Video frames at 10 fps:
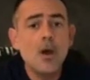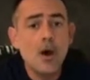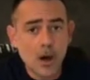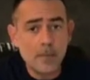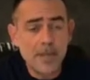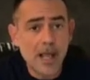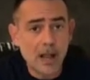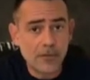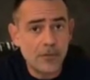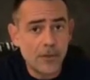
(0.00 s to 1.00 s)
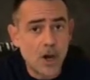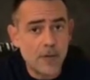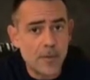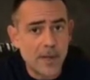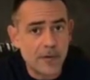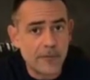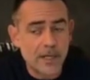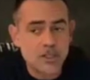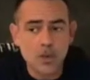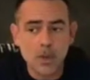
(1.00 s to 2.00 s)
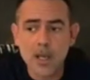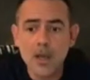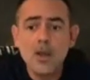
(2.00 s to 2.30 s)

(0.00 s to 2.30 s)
on behalf of the government of Venezuela.